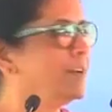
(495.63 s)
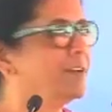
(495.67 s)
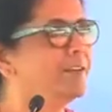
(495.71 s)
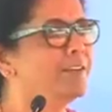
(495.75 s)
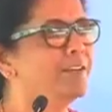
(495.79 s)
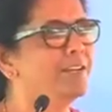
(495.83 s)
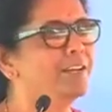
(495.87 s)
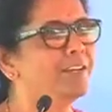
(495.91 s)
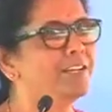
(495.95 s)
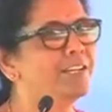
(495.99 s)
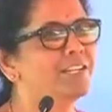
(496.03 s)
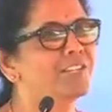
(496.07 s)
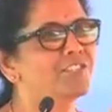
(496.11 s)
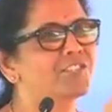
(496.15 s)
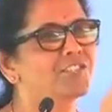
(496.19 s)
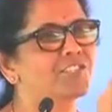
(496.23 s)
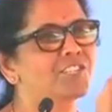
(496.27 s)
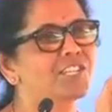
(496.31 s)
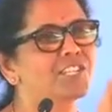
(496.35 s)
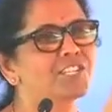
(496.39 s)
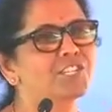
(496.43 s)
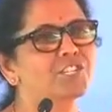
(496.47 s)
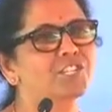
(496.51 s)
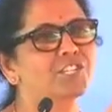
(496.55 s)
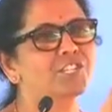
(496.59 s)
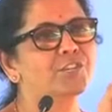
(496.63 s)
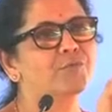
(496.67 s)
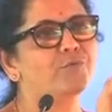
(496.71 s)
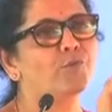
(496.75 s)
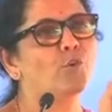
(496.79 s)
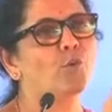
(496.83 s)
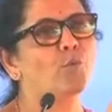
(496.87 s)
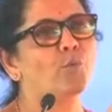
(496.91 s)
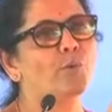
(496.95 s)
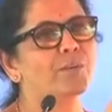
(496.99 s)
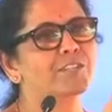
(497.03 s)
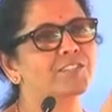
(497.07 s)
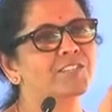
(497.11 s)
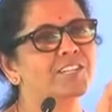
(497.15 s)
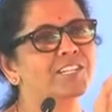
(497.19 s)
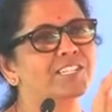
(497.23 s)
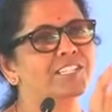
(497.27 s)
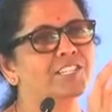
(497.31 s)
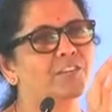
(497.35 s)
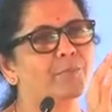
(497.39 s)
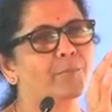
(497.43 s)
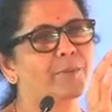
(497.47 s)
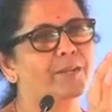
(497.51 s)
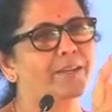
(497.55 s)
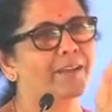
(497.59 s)
nearly 64
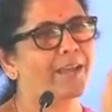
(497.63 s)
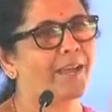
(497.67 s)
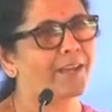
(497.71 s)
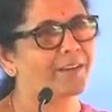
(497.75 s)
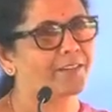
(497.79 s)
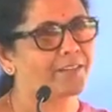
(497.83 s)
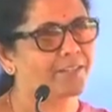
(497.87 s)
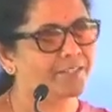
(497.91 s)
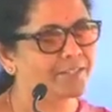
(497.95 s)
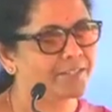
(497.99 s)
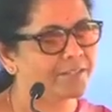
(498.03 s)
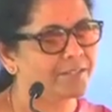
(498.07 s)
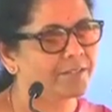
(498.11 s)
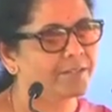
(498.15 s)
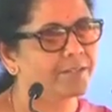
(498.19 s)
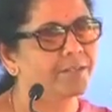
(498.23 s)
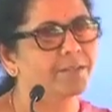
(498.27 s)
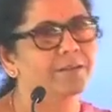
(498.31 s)
vessels have been added